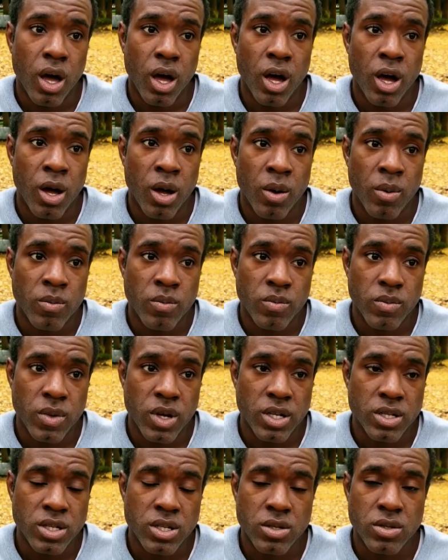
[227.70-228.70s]

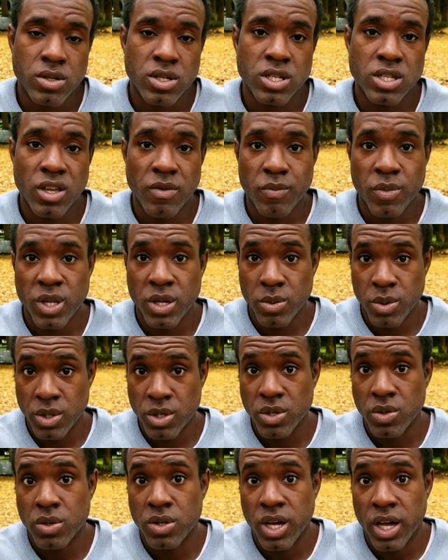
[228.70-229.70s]
And so since I've been able to
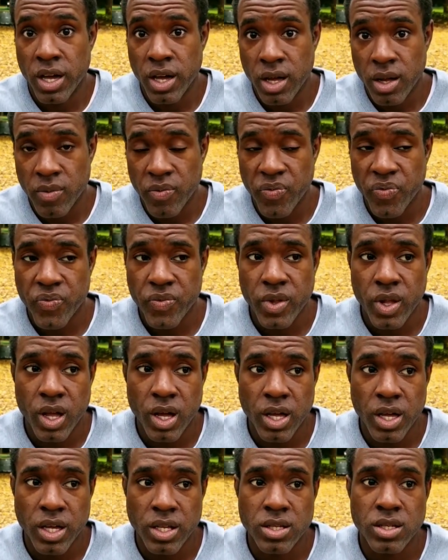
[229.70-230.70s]
do that,
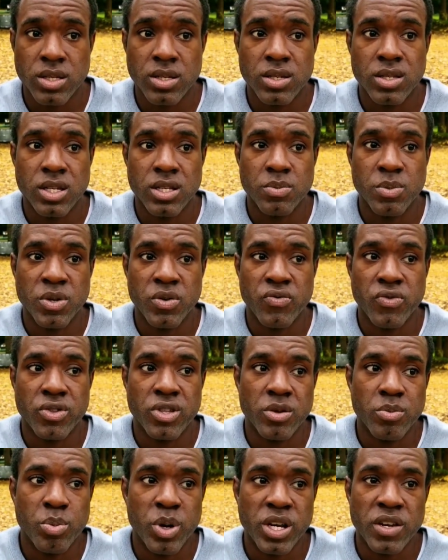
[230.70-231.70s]
it's been
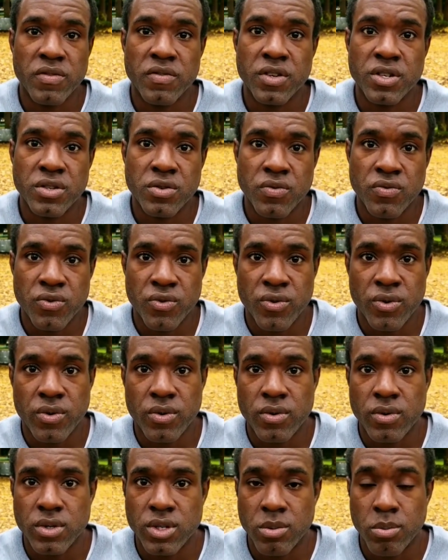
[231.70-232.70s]
really beneficial
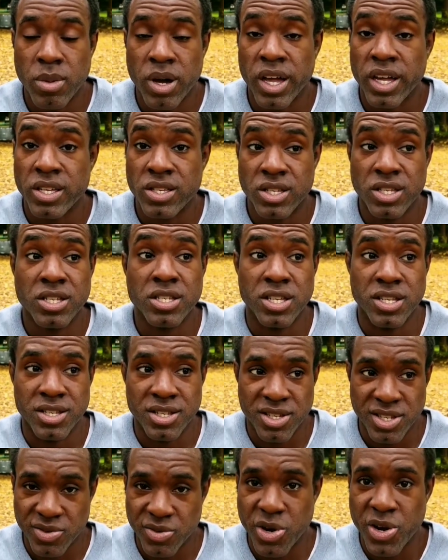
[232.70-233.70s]
to my
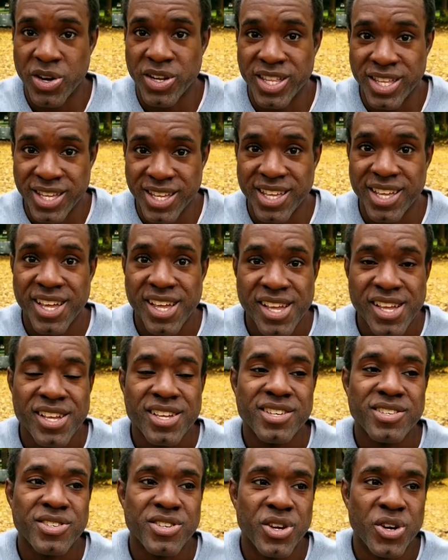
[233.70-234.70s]
existence, really.
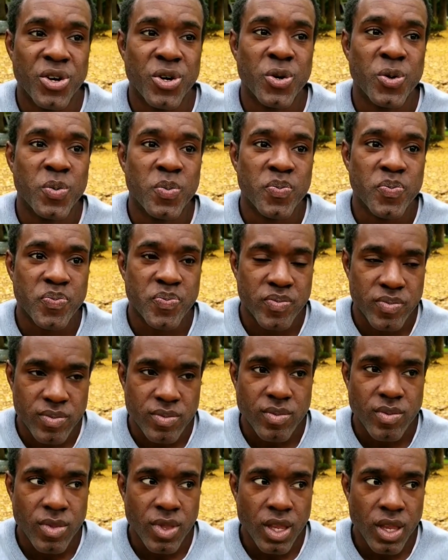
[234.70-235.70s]
So
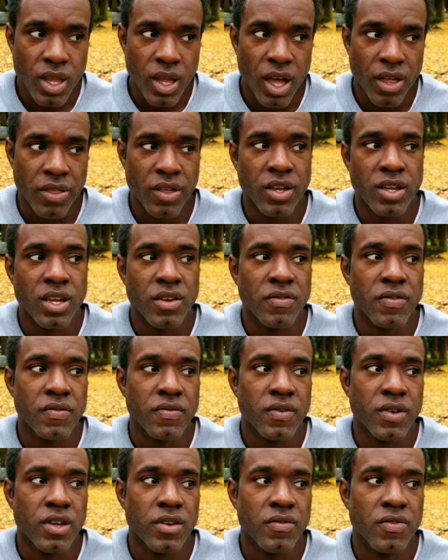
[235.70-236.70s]
I think
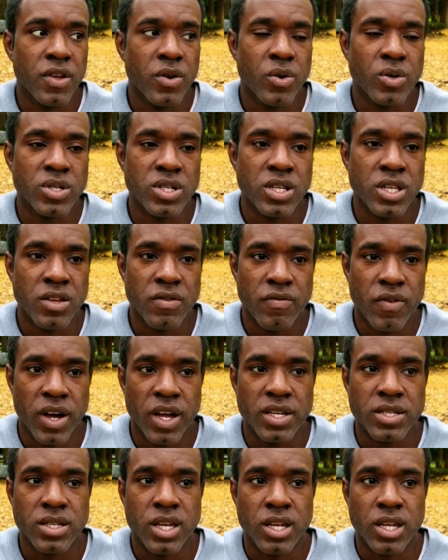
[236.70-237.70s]
if there was any
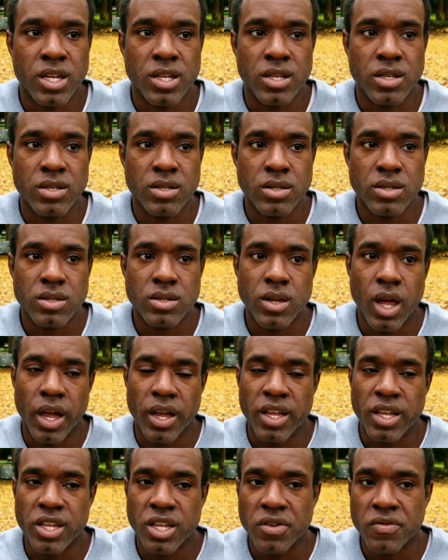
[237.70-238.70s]
advice I could
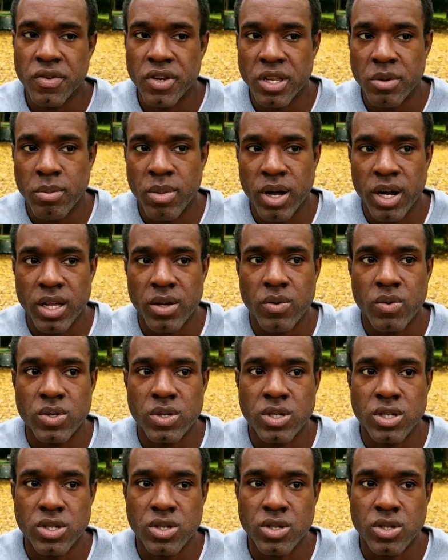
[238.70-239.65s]
give anybody was,